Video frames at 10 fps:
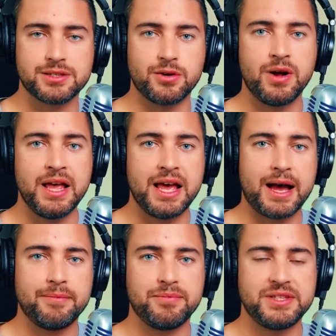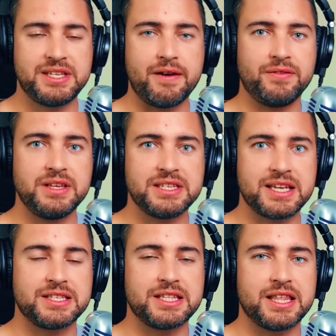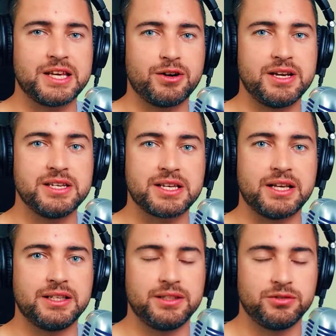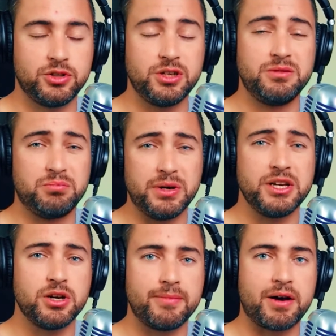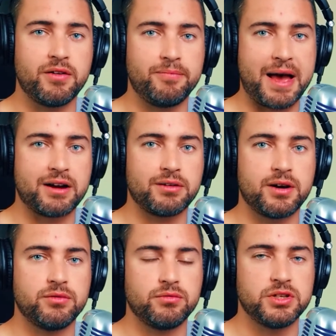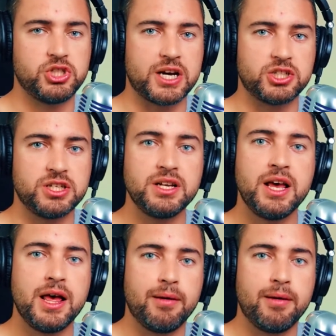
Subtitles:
So I'm definitely sensing that there is a pretty good amount of background rejection.